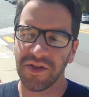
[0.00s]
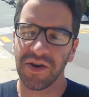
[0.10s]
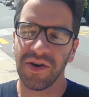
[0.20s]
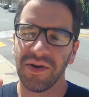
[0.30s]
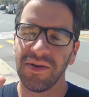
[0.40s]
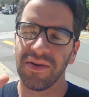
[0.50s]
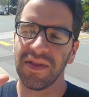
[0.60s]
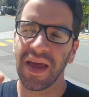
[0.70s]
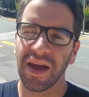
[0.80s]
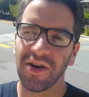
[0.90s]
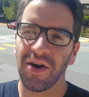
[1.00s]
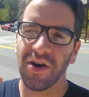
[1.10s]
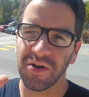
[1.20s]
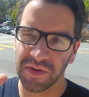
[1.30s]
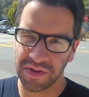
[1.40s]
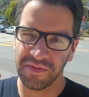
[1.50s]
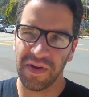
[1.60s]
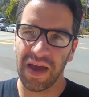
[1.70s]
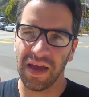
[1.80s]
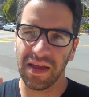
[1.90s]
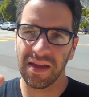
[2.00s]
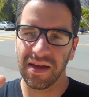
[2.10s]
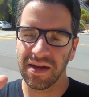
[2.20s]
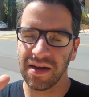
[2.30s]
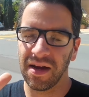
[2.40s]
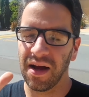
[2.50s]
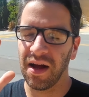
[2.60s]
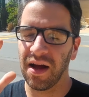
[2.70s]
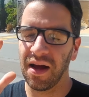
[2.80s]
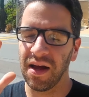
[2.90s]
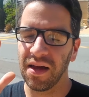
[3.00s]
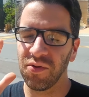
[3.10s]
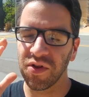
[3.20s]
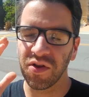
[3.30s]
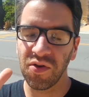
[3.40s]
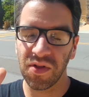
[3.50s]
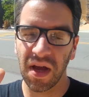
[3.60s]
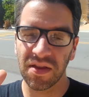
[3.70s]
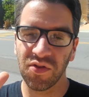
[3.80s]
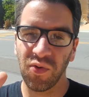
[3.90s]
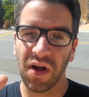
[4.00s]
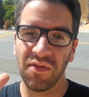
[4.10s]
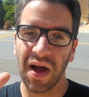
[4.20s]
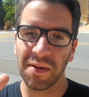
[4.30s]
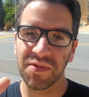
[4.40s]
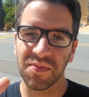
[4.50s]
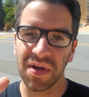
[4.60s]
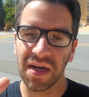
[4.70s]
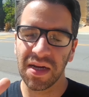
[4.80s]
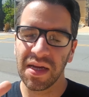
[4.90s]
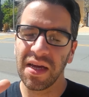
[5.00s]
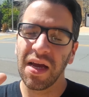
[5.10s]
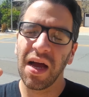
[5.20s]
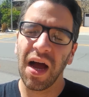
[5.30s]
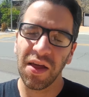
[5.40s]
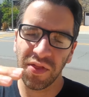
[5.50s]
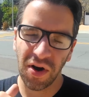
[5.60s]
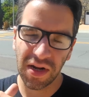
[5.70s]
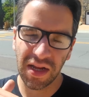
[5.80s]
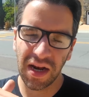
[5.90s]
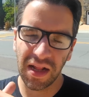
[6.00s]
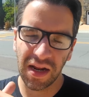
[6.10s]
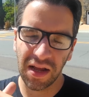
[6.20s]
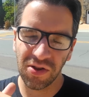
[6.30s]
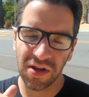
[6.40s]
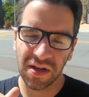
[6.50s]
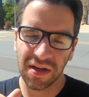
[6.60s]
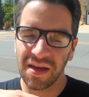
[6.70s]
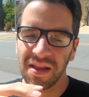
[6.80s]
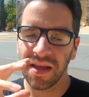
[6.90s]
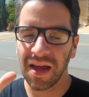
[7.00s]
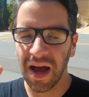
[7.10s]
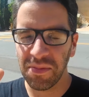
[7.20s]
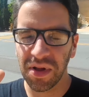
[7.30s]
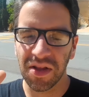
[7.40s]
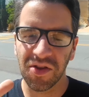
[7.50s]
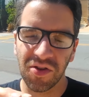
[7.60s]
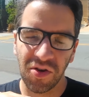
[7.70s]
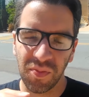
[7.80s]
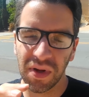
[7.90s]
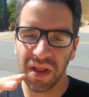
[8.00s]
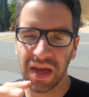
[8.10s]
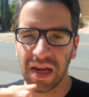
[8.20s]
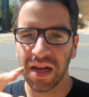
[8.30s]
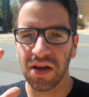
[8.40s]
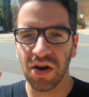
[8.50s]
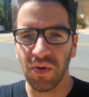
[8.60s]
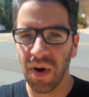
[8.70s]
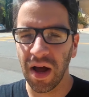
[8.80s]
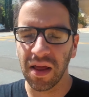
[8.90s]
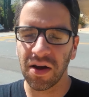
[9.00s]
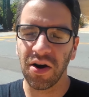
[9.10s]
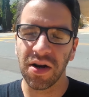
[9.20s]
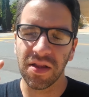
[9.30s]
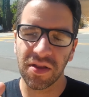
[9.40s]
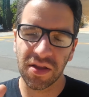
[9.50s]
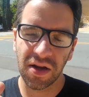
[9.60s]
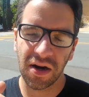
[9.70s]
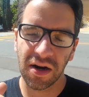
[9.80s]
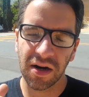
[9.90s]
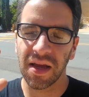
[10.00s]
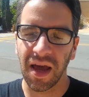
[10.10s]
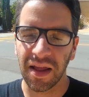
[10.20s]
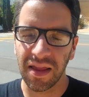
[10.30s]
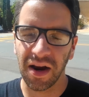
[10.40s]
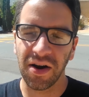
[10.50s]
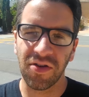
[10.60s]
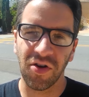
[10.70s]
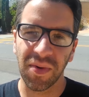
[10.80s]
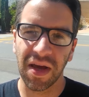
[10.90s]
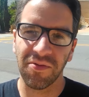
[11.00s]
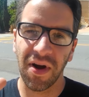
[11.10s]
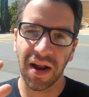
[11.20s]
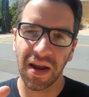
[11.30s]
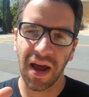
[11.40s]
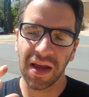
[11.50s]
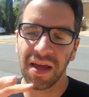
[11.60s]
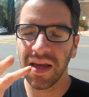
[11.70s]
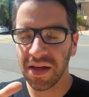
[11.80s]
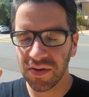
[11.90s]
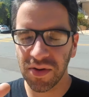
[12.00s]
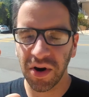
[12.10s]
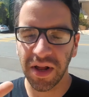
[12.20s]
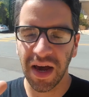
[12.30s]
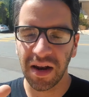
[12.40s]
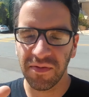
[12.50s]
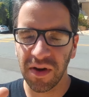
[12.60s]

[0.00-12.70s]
So that car was a fail. It was a 2012 Optima. I thought it needed an engine. The guy played stupid, like he didn't know why the car didn't start. Got there, he told me he had a rod knock. So he was already kind of